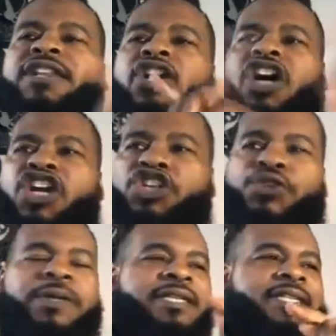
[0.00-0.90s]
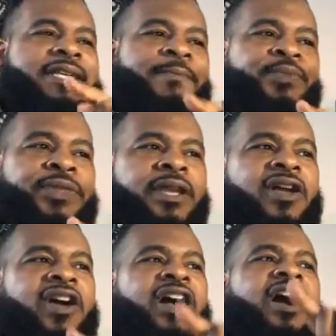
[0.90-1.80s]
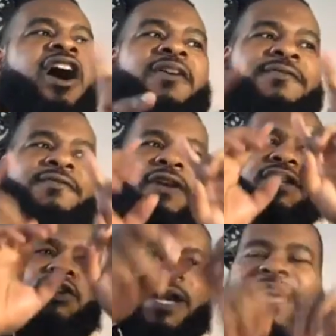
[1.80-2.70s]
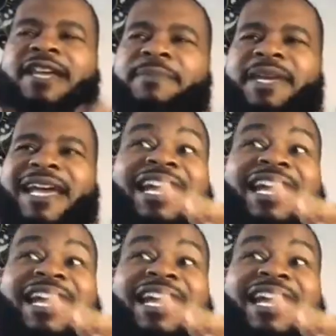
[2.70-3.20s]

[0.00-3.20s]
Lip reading: in the countries of your enemy.